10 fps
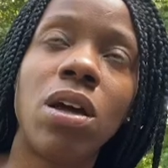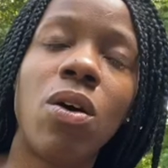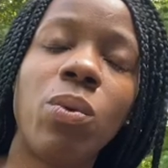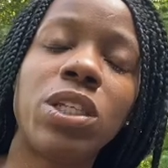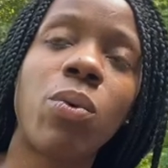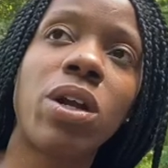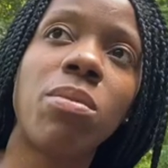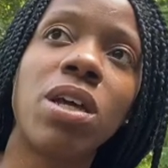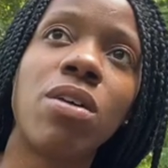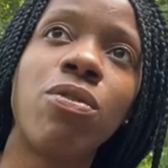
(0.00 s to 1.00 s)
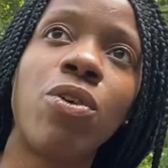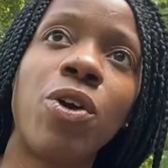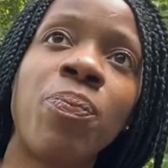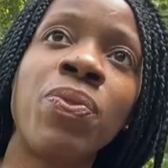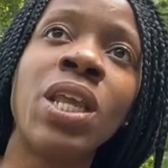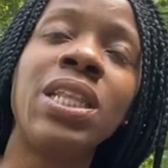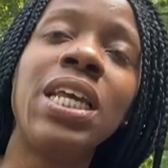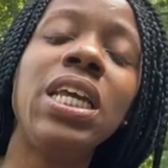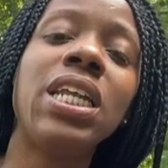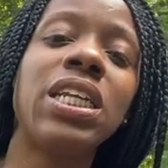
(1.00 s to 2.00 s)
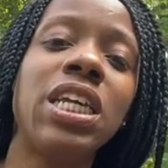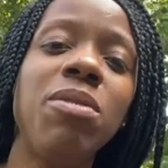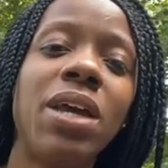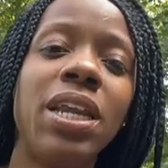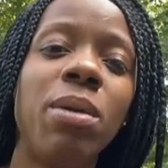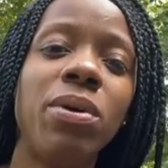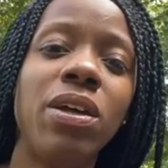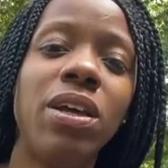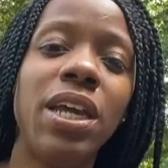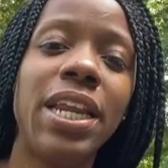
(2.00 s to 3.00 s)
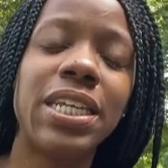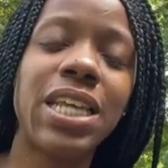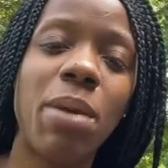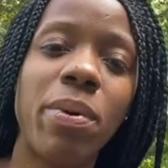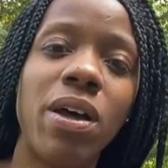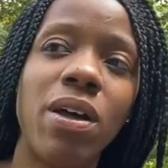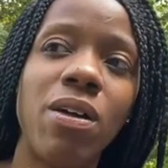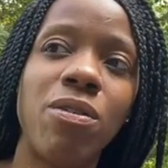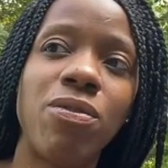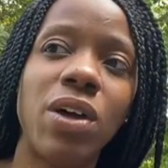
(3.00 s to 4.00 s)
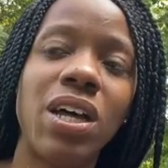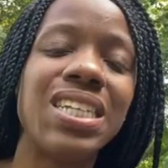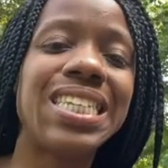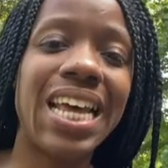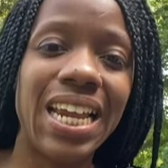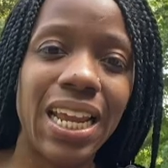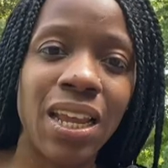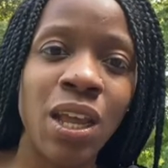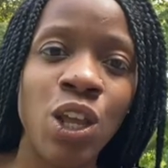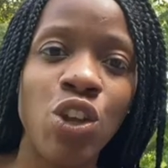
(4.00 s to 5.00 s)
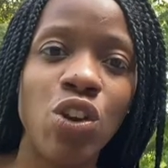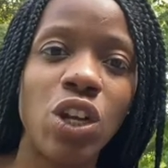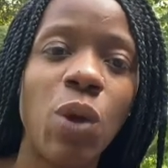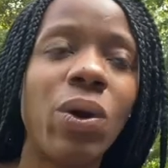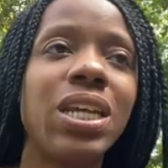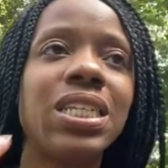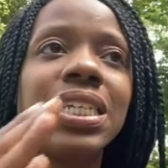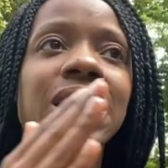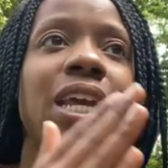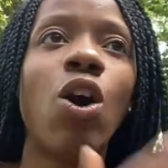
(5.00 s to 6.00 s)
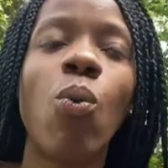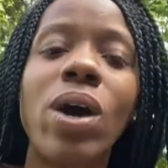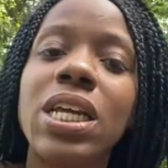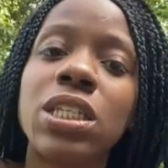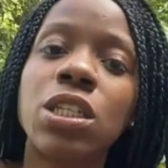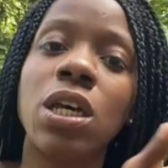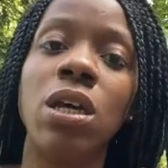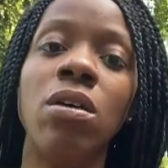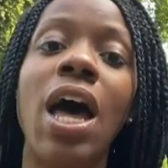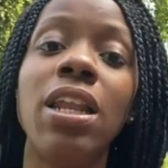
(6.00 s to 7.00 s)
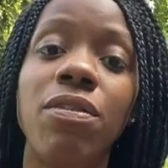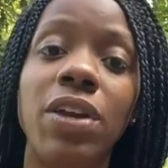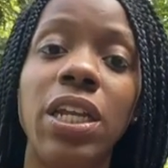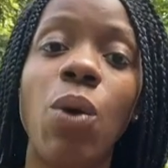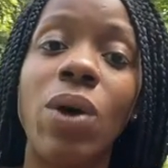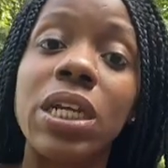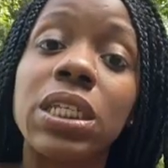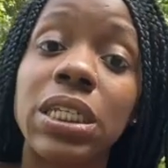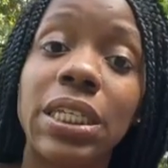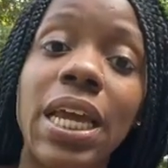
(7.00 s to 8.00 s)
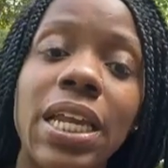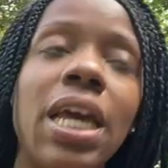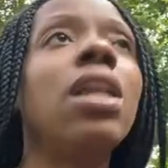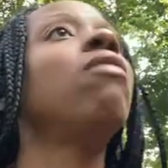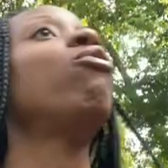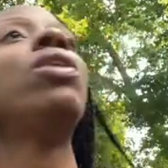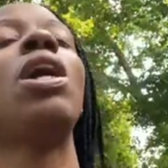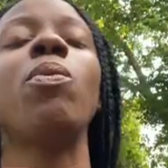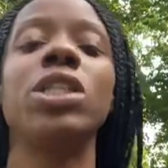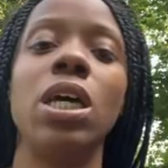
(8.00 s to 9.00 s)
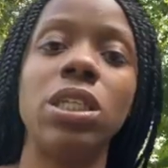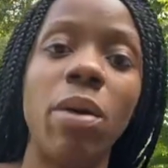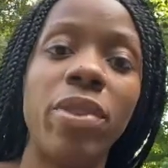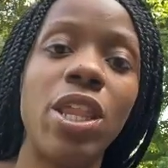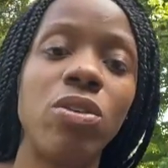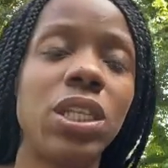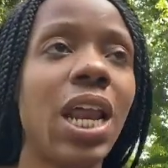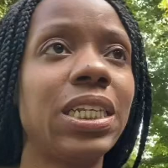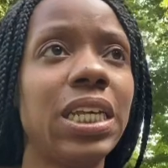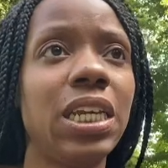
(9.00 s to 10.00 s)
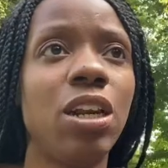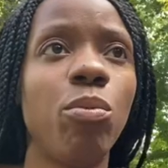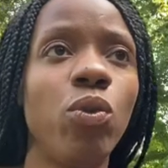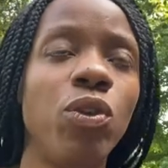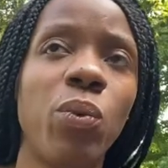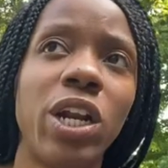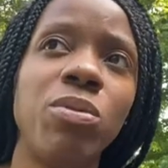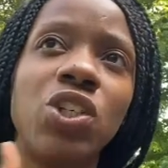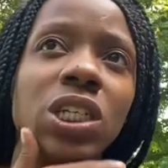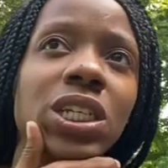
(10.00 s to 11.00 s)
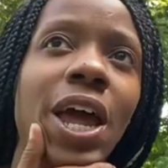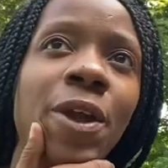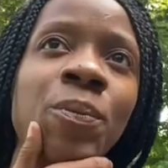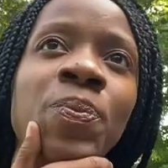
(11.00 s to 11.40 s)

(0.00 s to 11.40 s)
what's the word I'm looking for? They need that to keep that neighborhood in that type of setting. You know, they don't want it to elevate. They want it to stay at that level. And that was something else that I seen in the movie where they was just like,